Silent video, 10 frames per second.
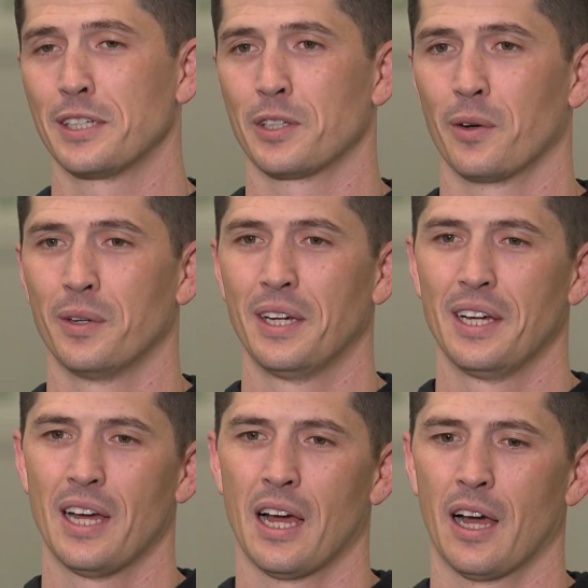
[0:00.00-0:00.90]
So.
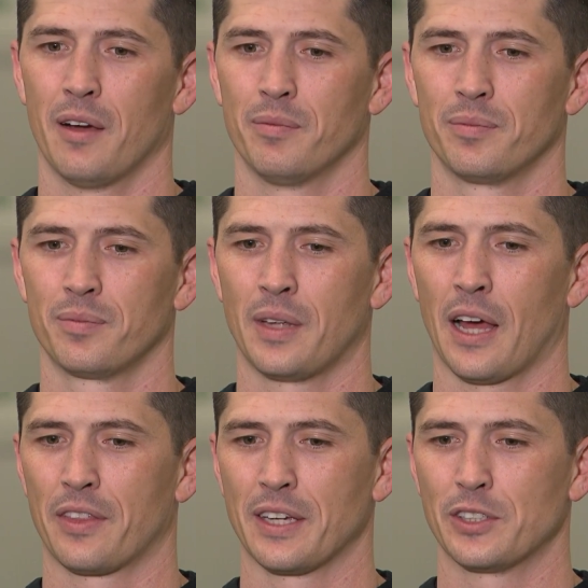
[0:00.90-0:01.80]
Um,
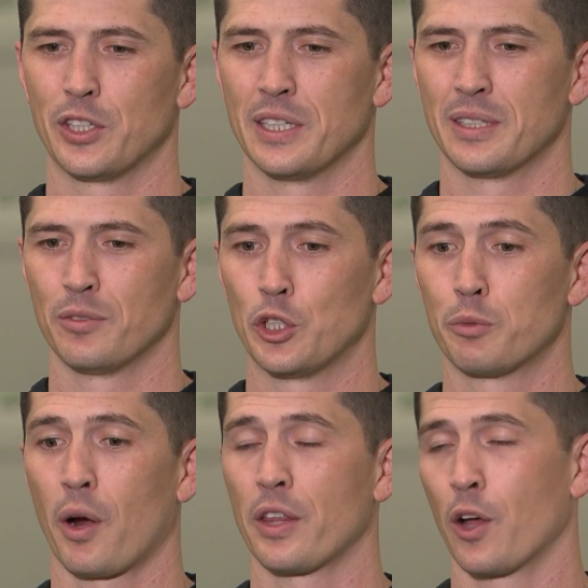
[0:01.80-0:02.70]
I think she's she's
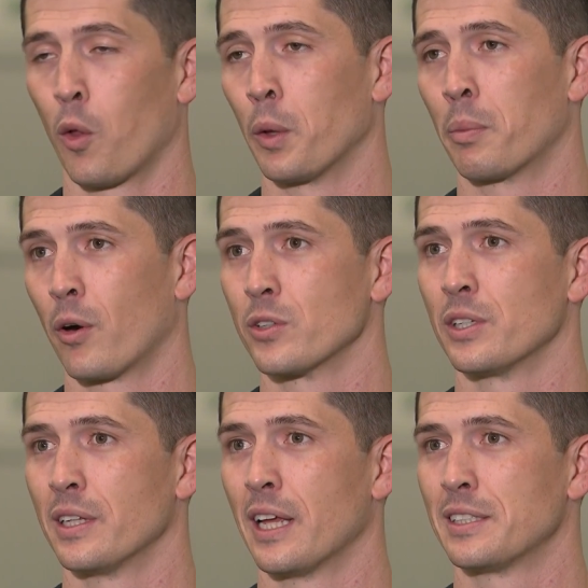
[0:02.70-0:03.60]
probably the only
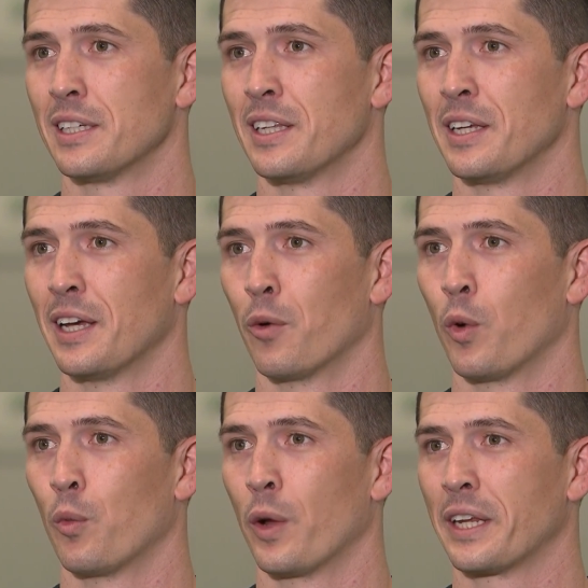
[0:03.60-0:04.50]
person that's in the uh,
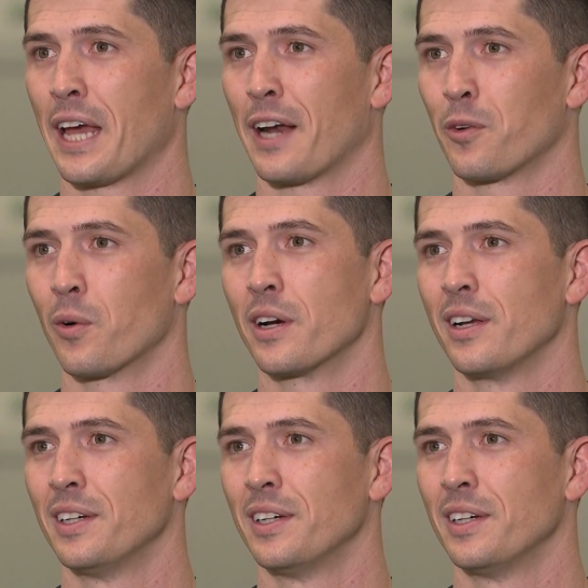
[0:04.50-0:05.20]
win-win category.